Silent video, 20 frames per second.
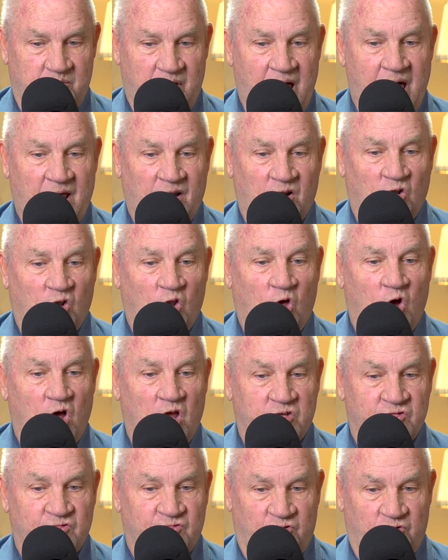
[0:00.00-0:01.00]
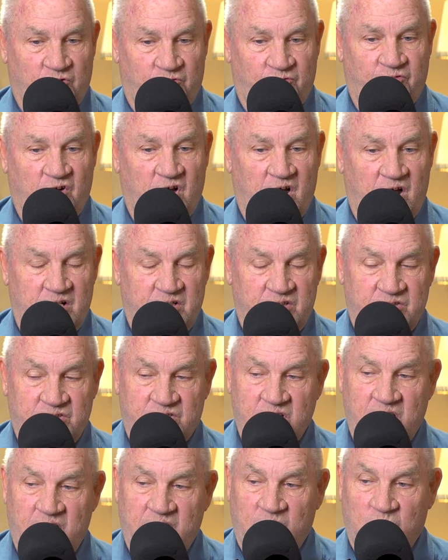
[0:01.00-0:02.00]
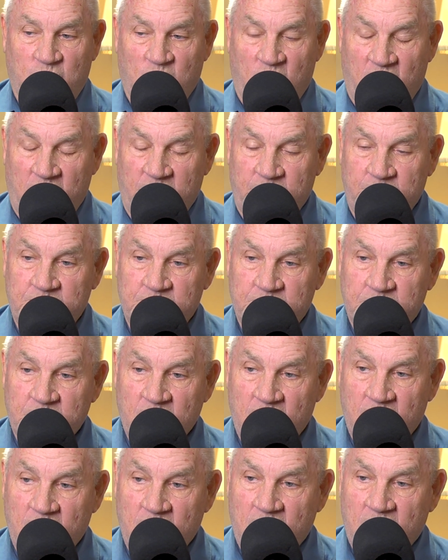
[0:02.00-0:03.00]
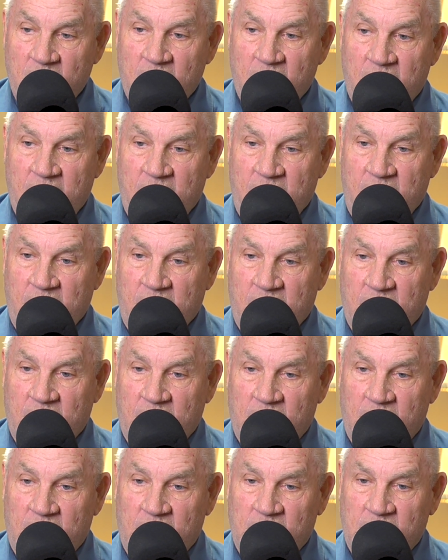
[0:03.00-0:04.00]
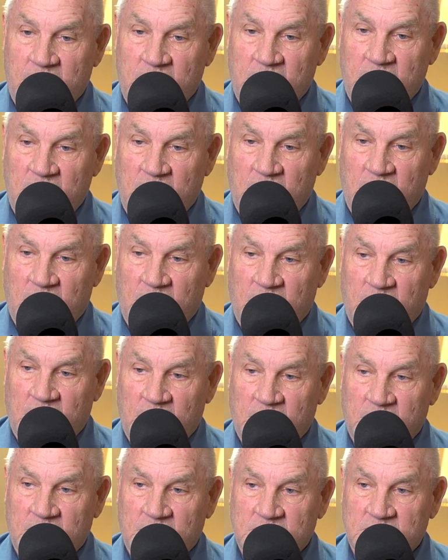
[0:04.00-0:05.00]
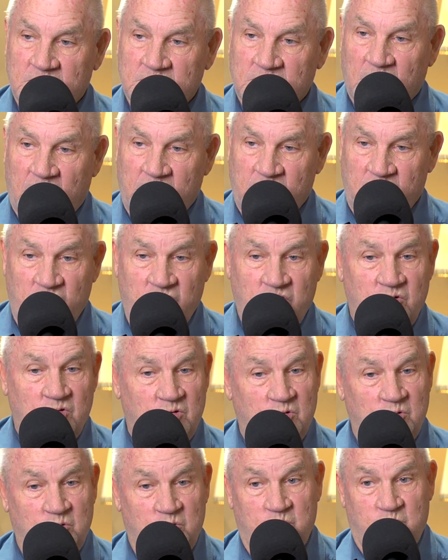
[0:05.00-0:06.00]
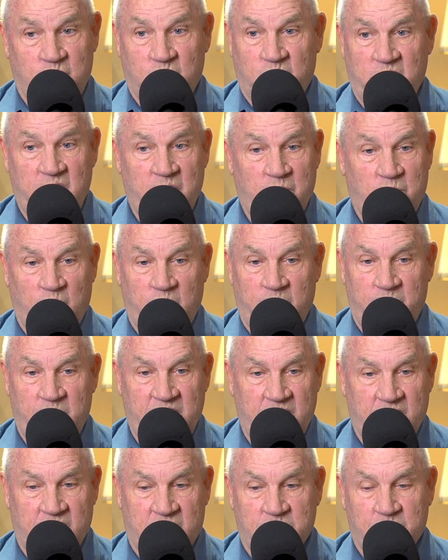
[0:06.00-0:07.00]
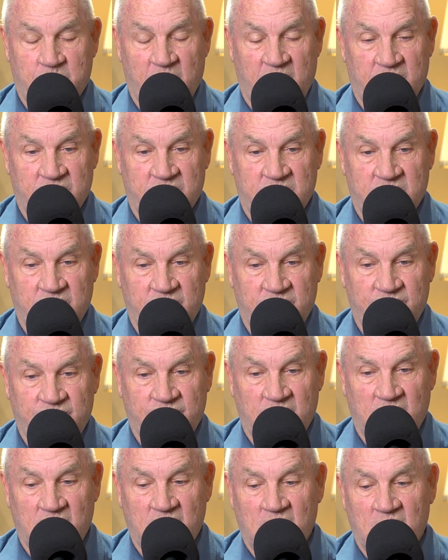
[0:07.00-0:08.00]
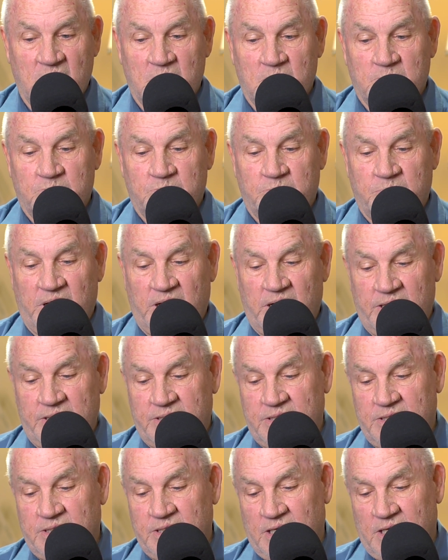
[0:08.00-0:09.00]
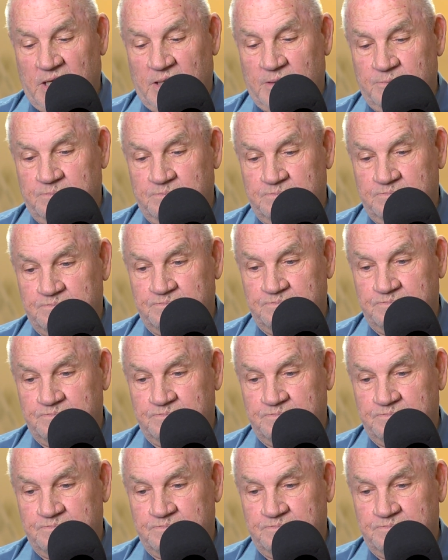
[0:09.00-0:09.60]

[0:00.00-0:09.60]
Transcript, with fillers: at a loss for funds anyway. And uh, I knew it would be expensive, but um,